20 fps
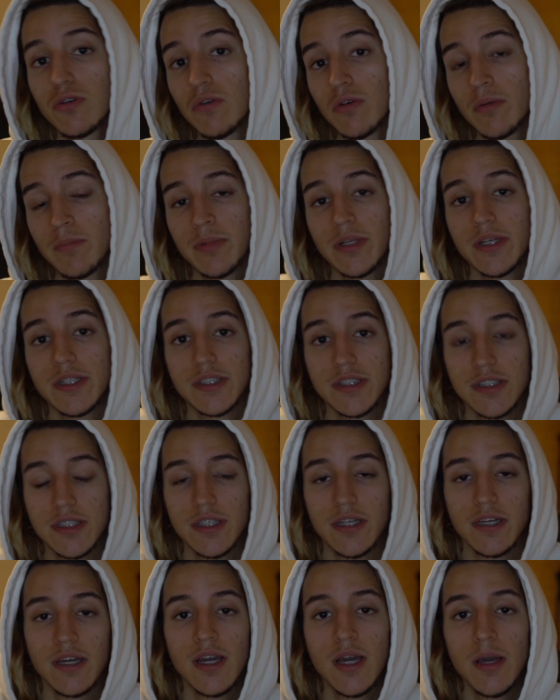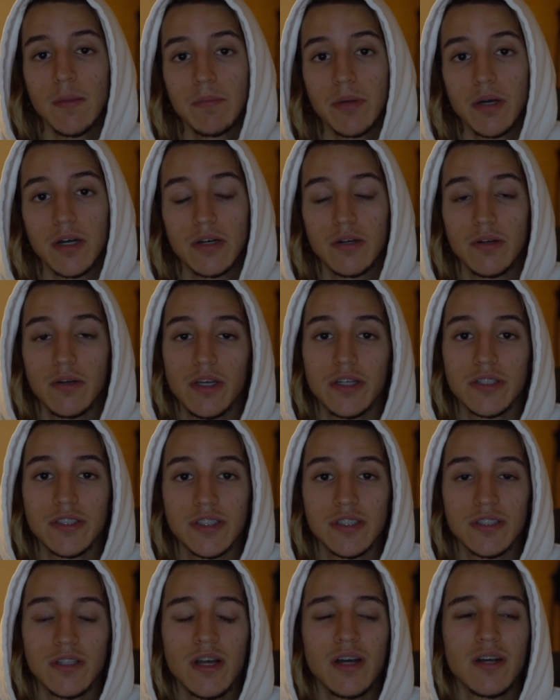go and play City. But
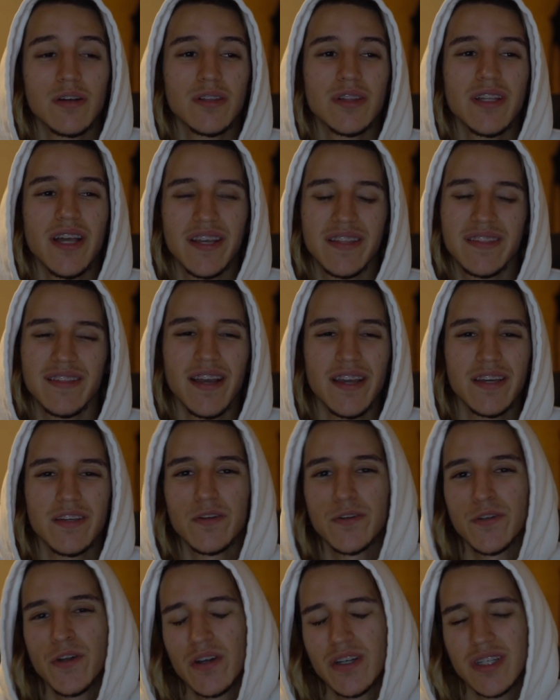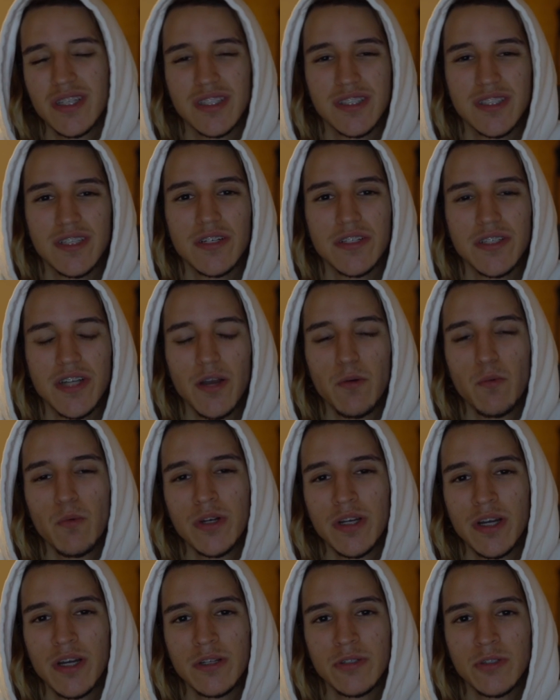it's not like that. You're not going to start at
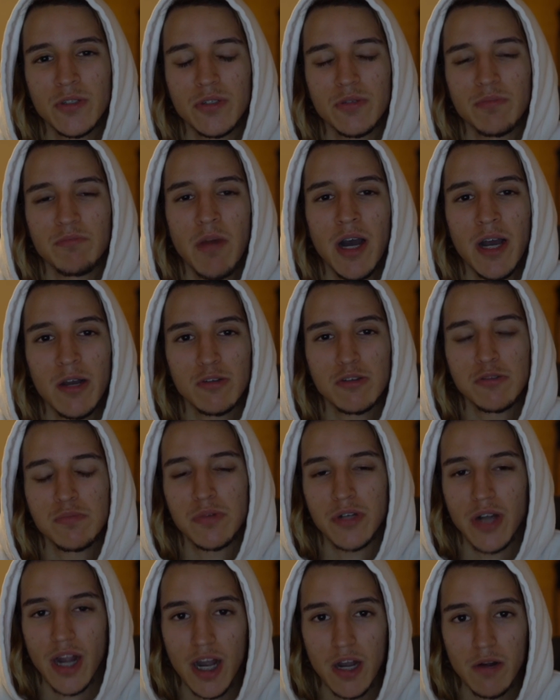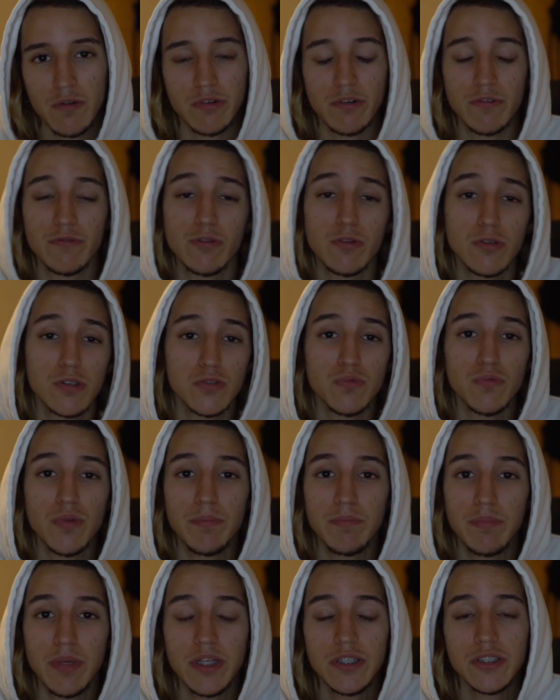100 miles per hour. Of course, we
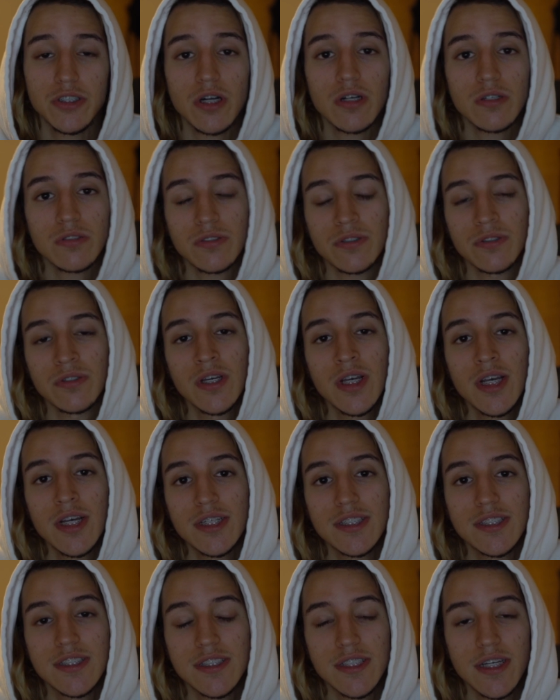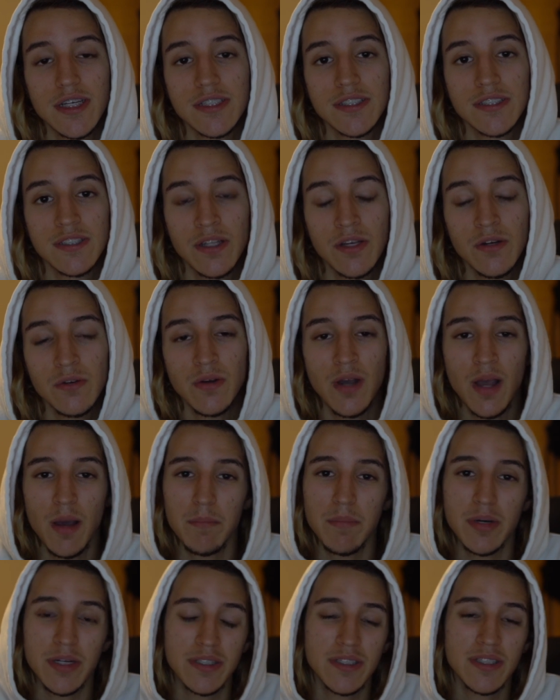beat Charlton 6-0,
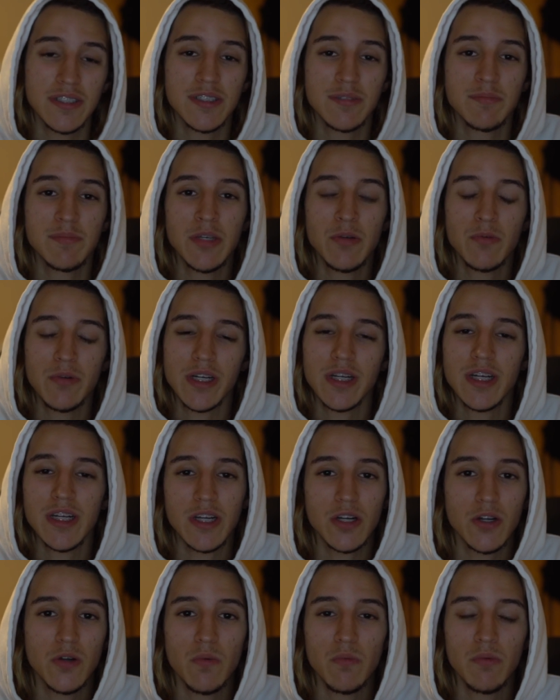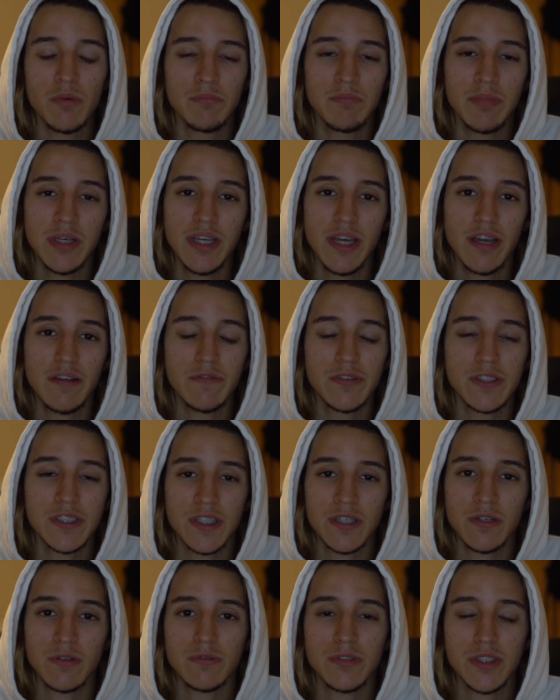but it doesn't mean we're going to go and beat every
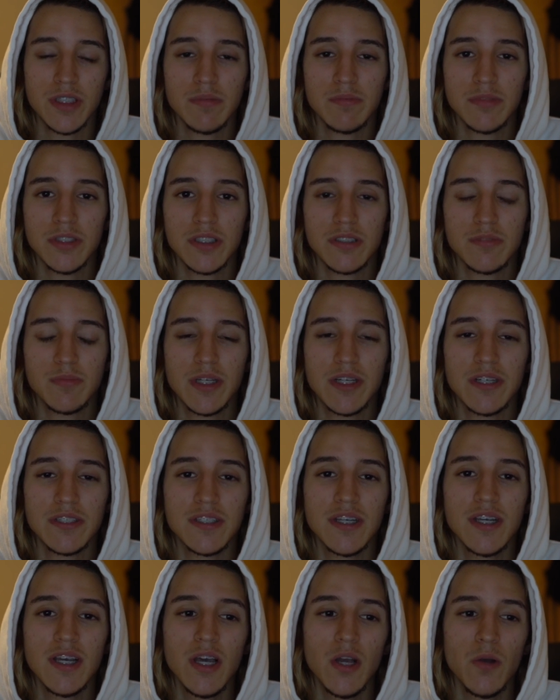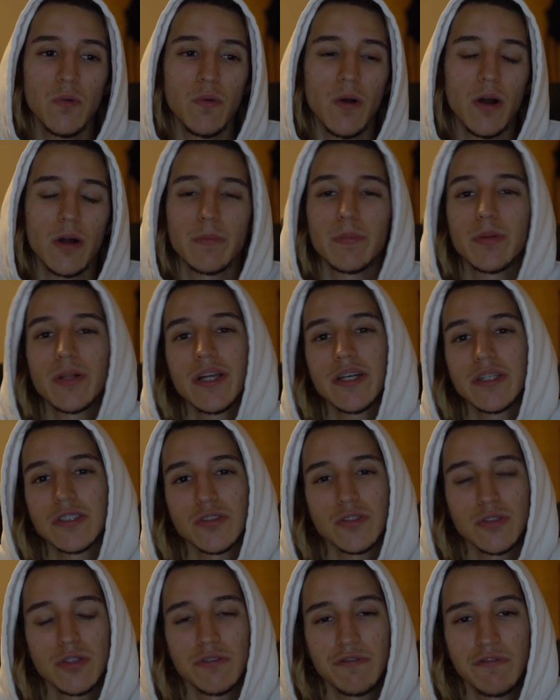single team just because our
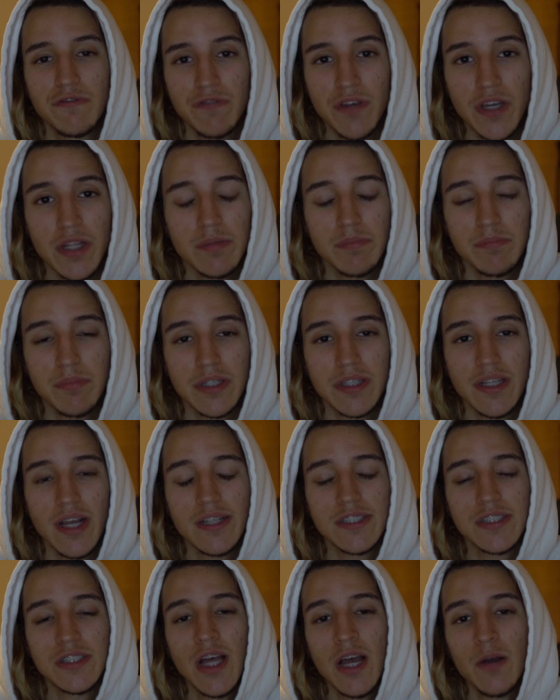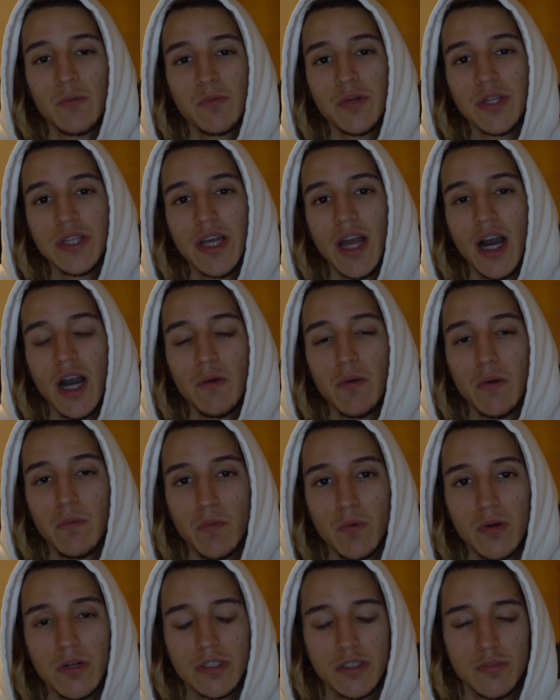players look fit. But that's not really how it
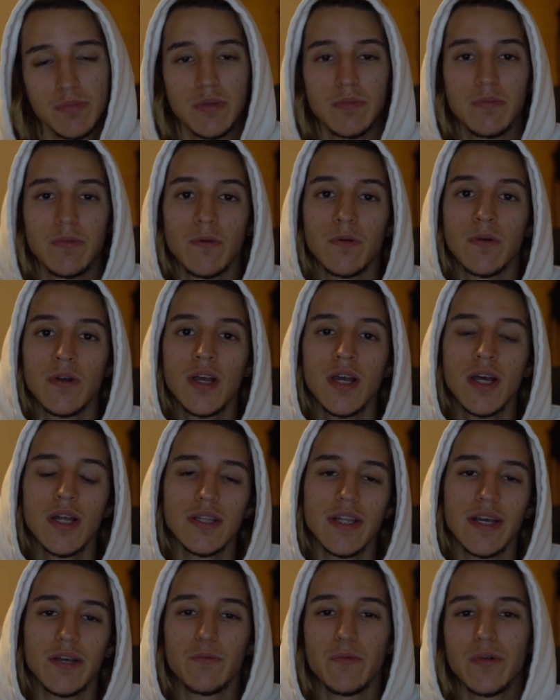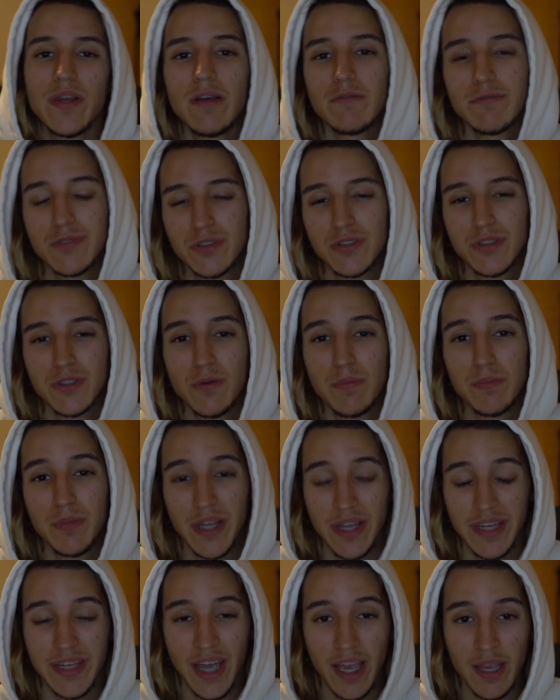works, people. Like, we have to still
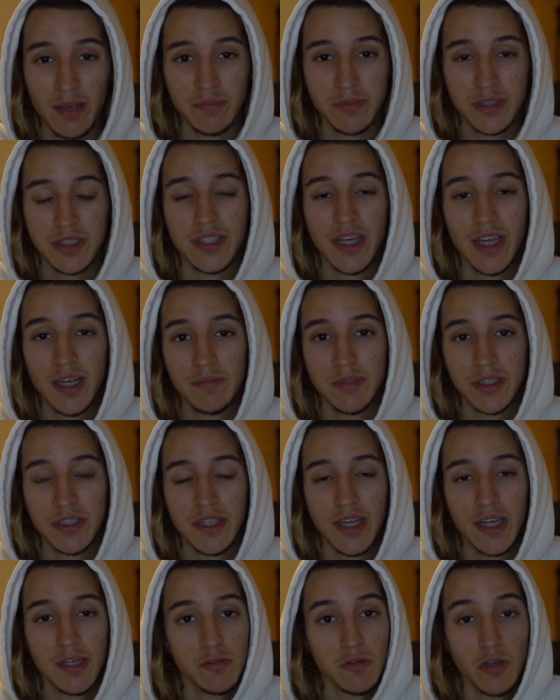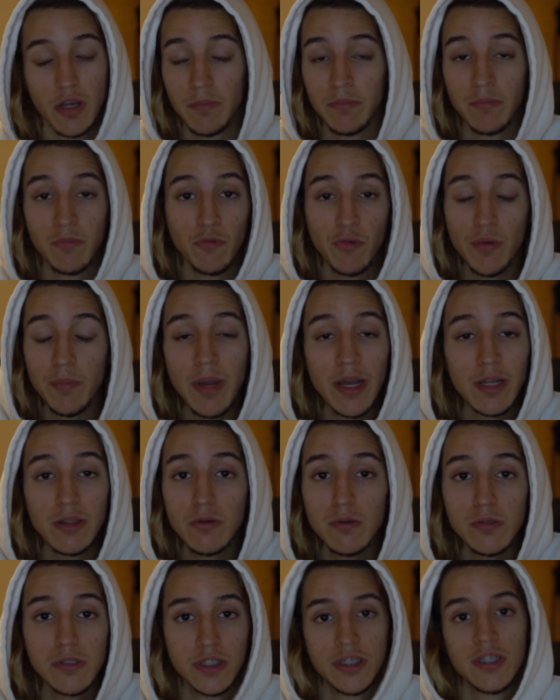play games. And we might
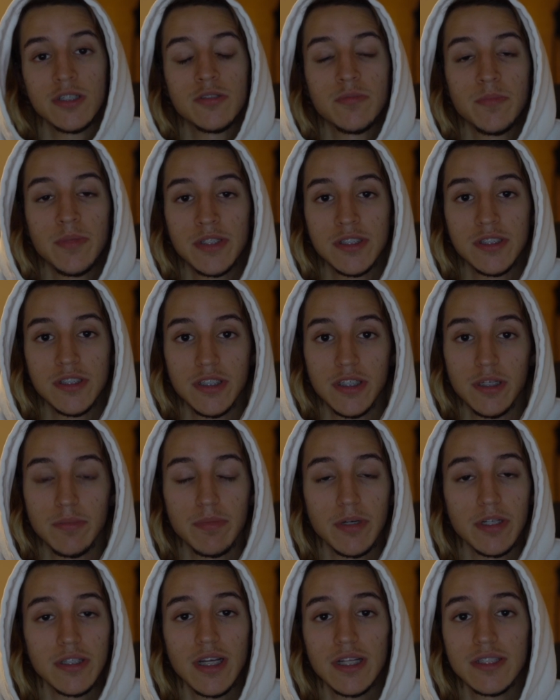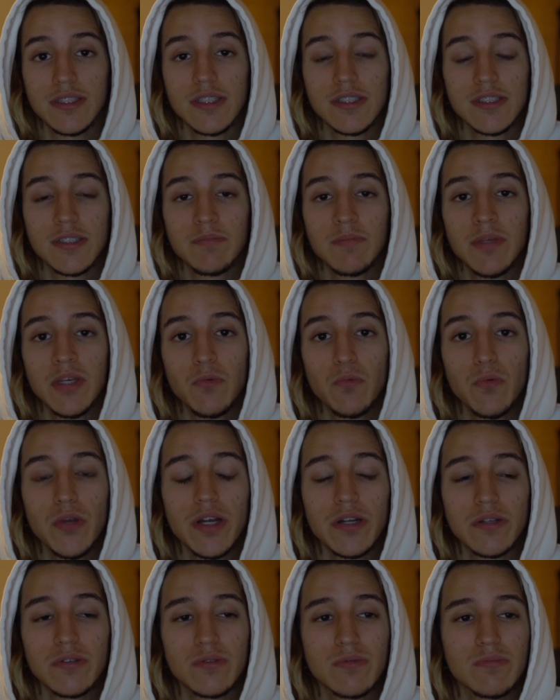lose against Man City, but that doesn't mean we
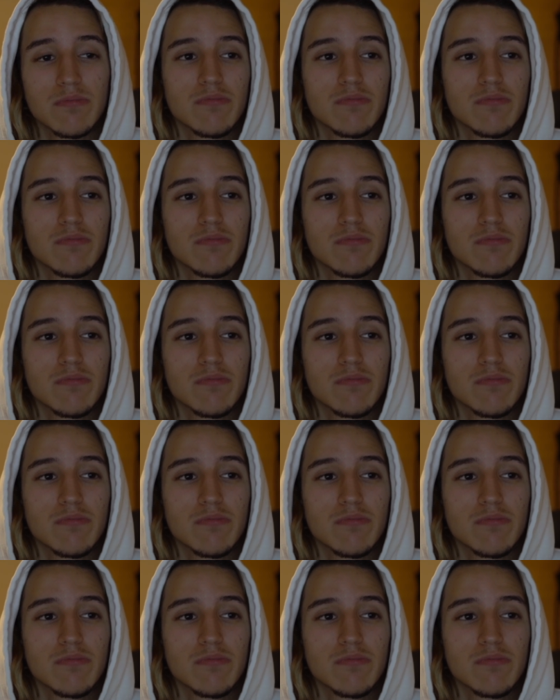are...